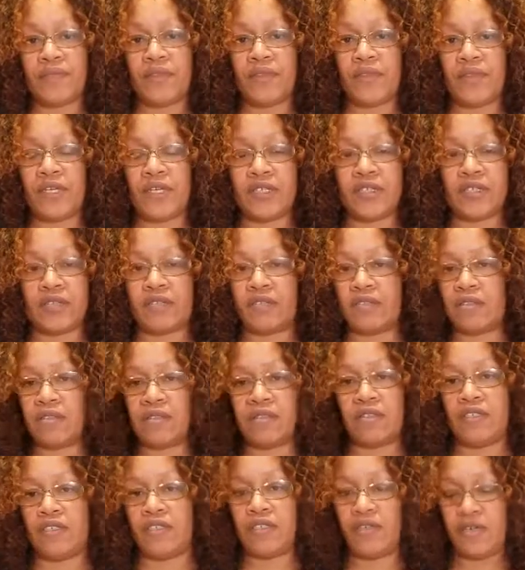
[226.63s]
this,
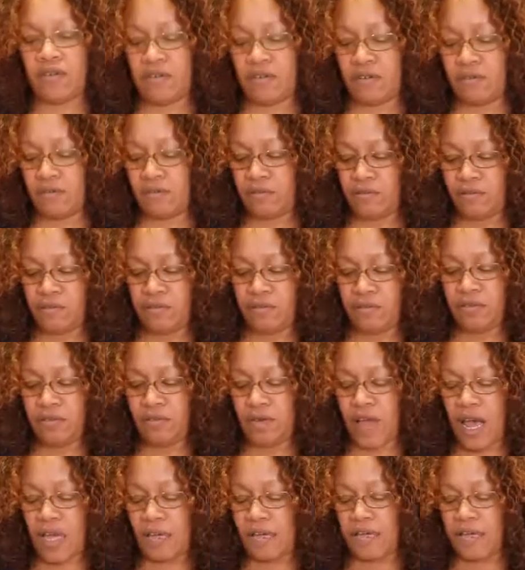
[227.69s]
you know,
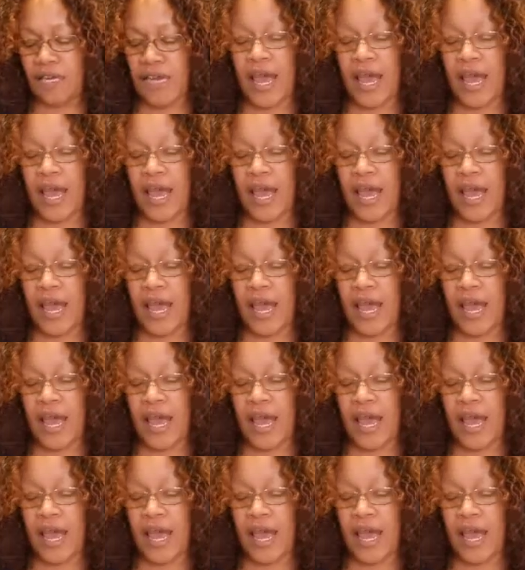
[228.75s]
I'd be